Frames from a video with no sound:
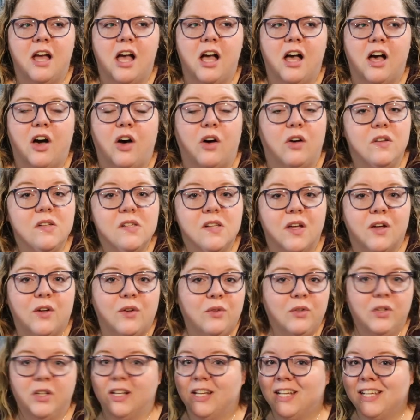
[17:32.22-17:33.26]
Uh,
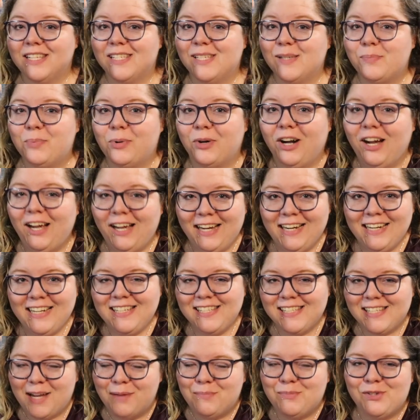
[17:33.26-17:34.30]
also,
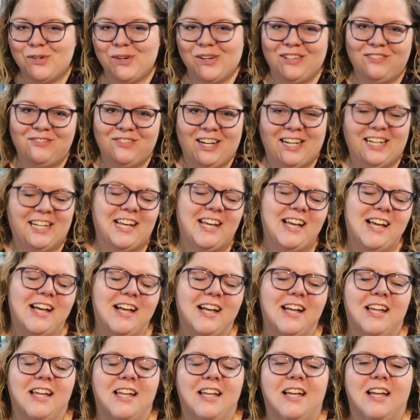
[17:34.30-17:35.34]
surprise, I'm doing
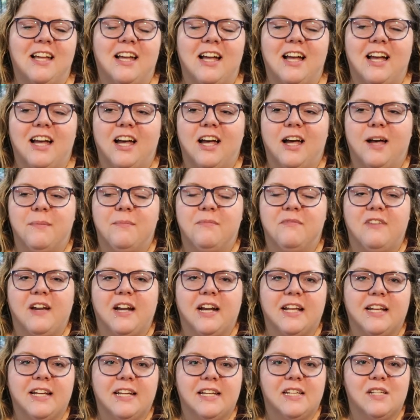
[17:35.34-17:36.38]
Veda. Um,
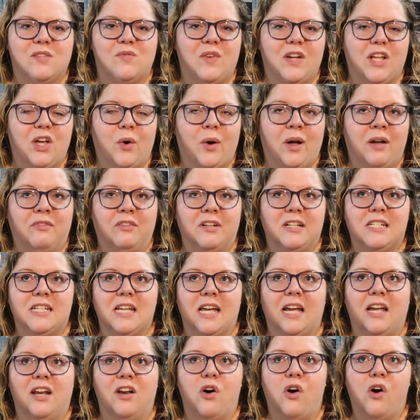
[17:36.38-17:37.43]
Veda is video every
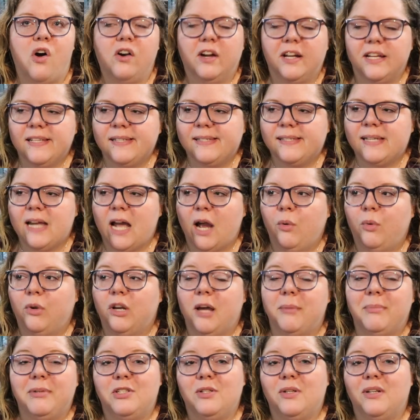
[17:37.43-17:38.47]
day in August. I will
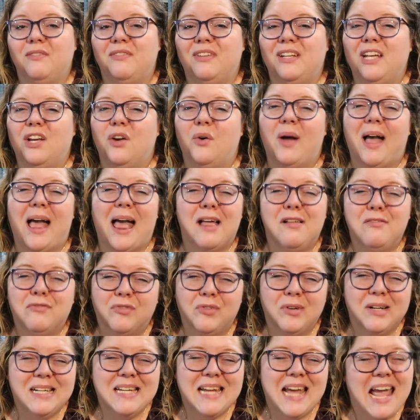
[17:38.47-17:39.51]
not be doing a video
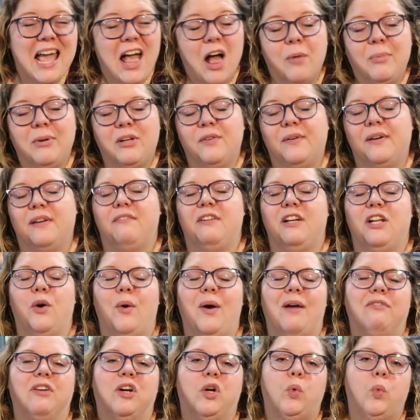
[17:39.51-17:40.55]
every day. I'll be doing a
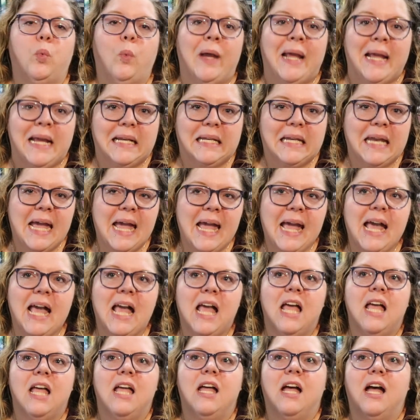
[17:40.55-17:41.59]
video every weekday.
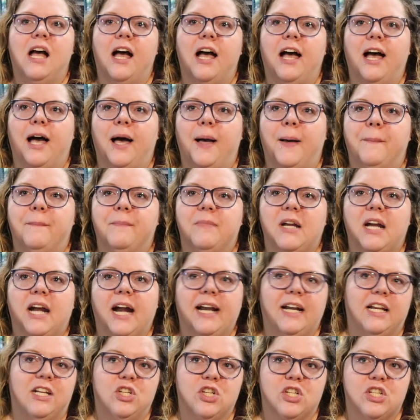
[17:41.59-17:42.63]
Um,
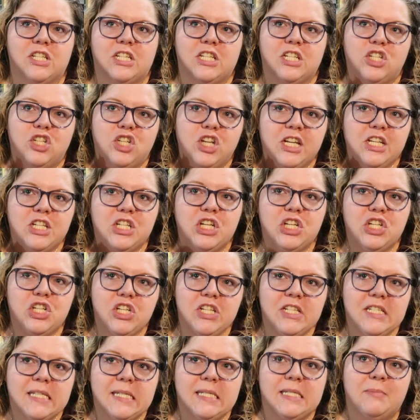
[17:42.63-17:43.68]
kind of just changing it
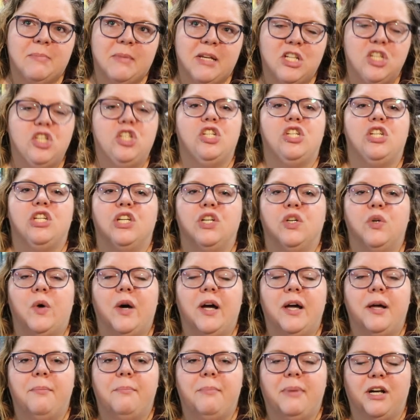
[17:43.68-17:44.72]
just a smidge
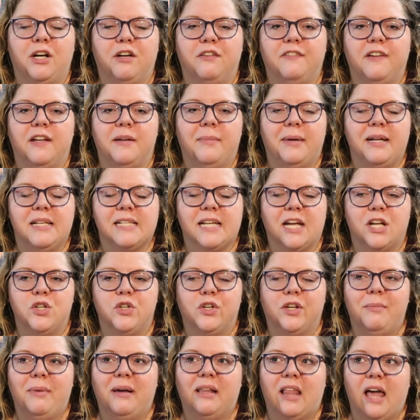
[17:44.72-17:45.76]
to better fit my
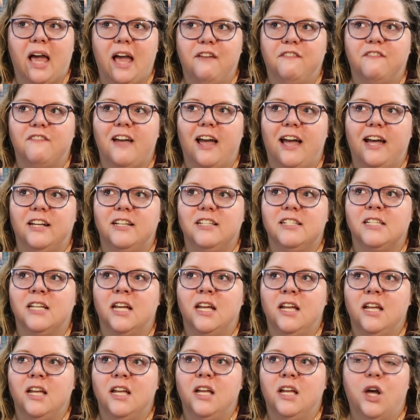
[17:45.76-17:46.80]
schedule and my life and
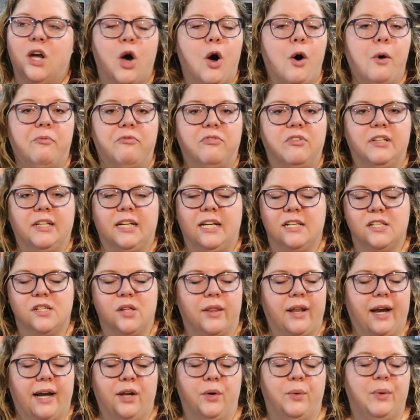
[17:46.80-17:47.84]
hopefully
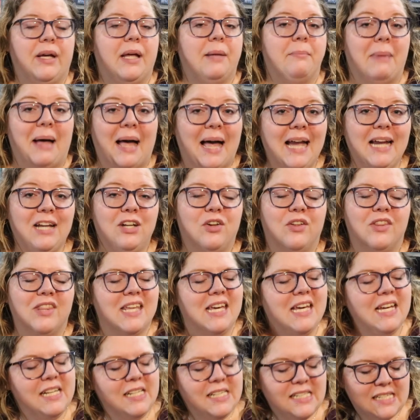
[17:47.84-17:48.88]
so that I don't get behind on
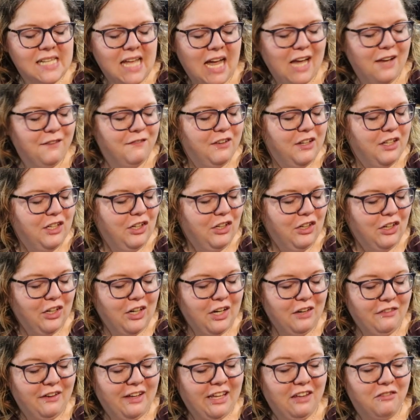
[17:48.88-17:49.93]
things. I figure
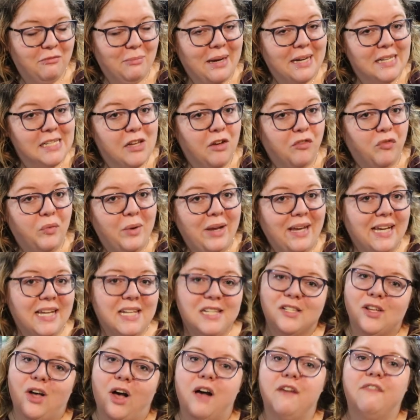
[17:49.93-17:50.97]
if I give myself
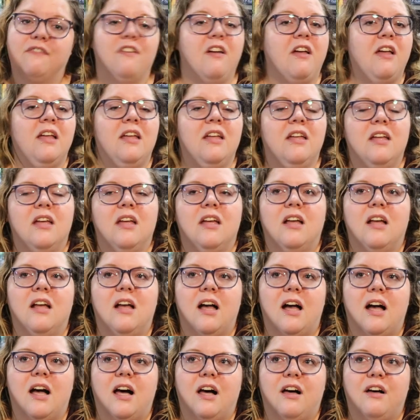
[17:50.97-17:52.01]
weekends off
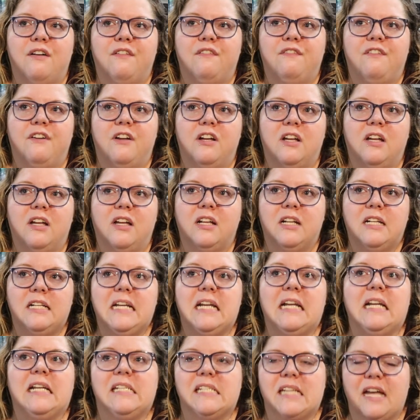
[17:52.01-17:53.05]
of
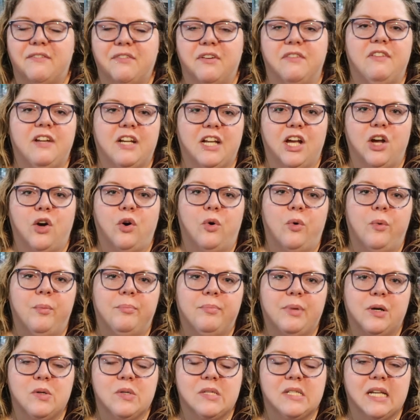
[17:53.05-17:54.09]
needing to have a video
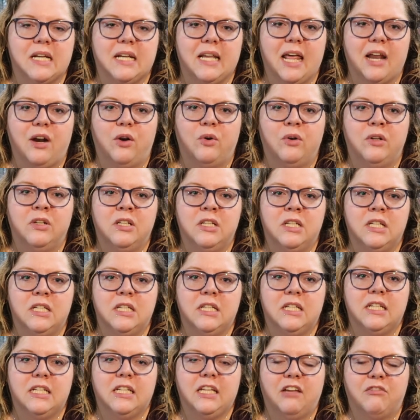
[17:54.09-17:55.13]
posted that'll
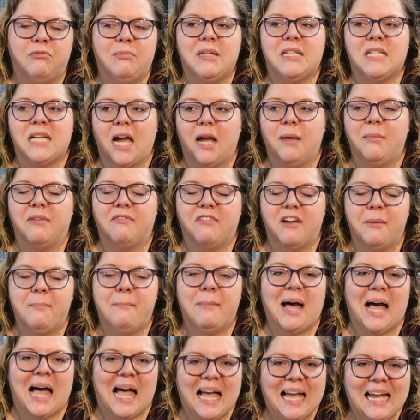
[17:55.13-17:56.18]
give me time if
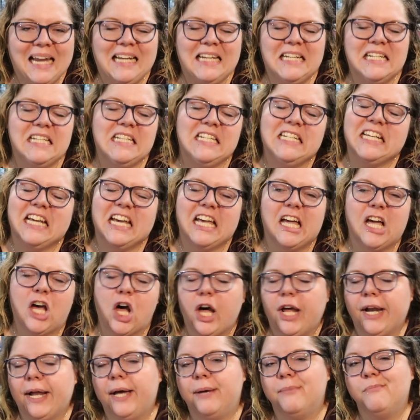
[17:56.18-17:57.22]
I'm behind to get
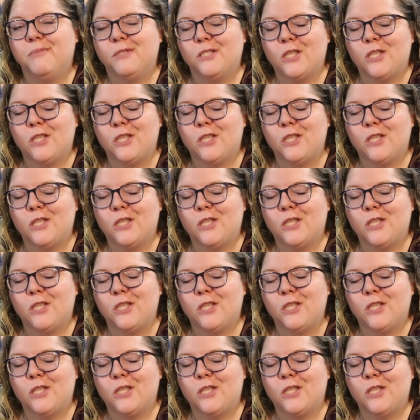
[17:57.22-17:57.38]
caught up.